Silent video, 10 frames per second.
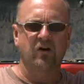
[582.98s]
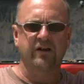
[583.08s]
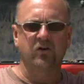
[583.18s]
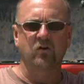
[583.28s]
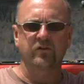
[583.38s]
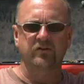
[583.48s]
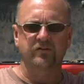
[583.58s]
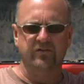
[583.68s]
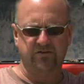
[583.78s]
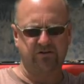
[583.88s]
know
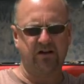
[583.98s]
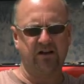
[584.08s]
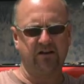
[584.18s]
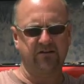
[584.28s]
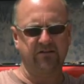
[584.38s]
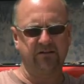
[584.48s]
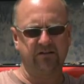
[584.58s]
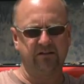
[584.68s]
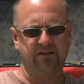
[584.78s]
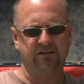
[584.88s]
they're trying
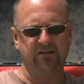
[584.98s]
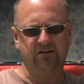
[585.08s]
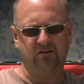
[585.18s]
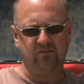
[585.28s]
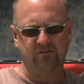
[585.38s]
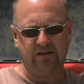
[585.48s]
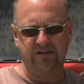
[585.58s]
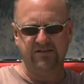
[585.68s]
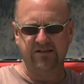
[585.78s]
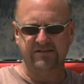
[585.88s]
to,
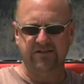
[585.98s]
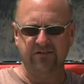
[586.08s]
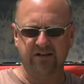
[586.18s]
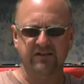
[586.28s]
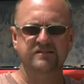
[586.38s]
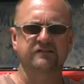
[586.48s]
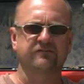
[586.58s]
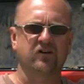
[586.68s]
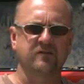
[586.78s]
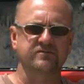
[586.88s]
as everything else, the
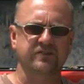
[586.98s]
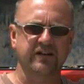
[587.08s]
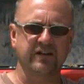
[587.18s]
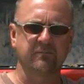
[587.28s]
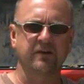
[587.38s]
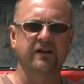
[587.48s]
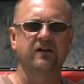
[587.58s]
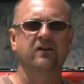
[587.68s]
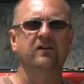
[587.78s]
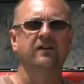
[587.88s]
farms are getting
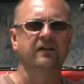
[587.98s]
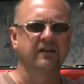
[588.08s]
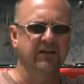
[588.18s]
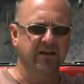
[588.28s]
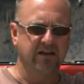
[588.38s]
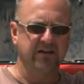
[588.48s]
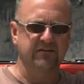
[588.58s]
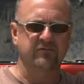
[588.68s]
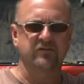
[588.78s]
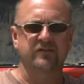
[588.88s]
bigger and
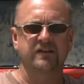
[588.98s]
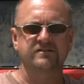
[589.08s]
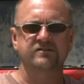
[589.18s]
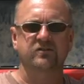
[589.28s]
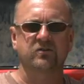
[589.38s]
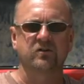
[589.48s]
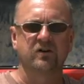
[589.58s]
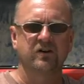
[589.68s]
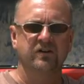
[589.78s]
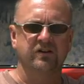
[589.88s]
different things. So,
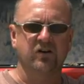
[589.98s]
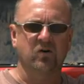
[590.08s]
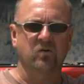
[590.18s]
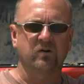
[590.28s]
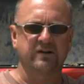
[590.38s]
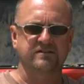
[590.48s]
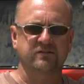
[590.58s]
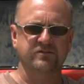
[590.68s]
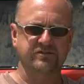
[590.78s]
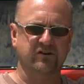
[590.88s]
like I
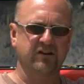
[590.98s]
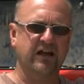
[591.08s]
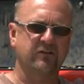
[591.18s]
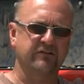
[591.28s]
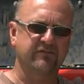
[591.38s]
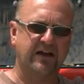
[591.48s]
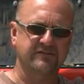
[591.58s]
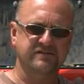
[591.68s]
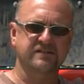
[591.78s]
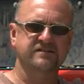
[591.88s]
said, we started out with a
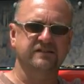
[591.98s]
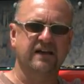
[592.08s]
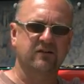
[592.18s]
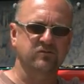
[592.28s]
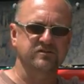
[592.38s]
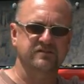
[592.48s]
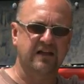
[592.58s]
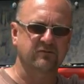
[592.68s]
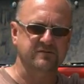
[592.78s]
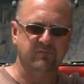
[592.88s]
560. That
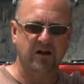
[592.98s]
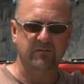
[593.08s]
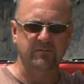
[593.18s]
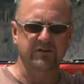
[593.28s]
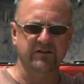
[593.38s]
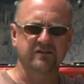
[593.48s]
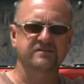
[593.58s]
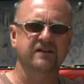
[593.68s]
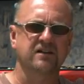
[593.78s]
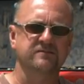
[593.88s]
was probably a good
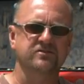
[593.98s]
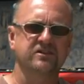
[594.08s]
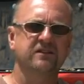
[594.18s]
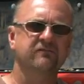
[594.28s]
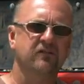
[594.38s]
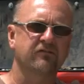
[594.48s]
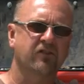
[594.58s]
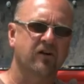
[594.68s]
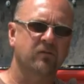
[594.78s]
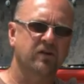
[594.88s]
sized machine for a
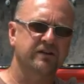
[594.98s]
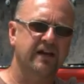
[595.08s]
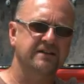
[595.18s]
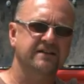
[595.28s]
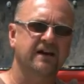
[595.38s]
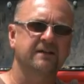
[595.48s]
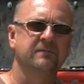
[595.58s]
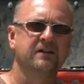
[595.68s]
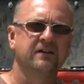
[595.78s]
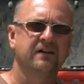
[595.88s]
farmer at that time.
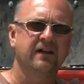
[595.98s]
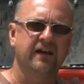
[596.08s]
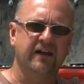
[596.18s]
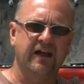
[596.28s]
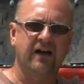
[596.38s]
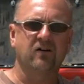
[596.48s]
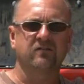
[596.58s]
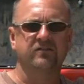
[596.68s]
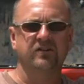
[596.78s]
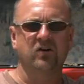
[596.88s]
And
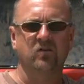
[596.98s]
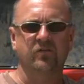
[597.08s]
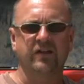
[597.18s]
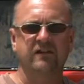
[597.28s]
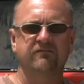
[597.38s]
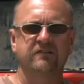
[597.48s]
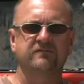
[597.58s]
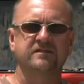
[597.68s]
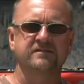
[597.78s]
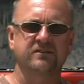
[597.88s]
now, the
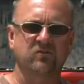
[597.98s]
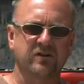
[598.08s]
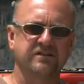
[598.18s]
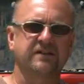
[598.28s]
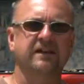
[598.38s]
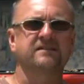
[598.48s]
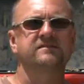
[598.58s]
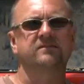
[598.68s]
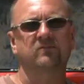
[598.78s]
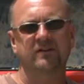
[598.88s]
850s and the
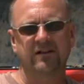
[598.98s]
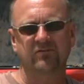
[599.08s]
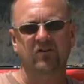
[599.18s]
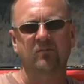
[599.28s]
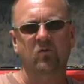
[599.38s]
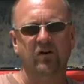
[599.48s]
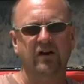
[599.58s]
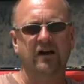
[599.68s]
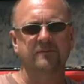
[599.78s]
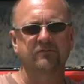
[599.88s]
110s and the whatever are more
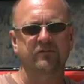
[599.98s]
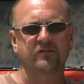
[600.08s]
common for the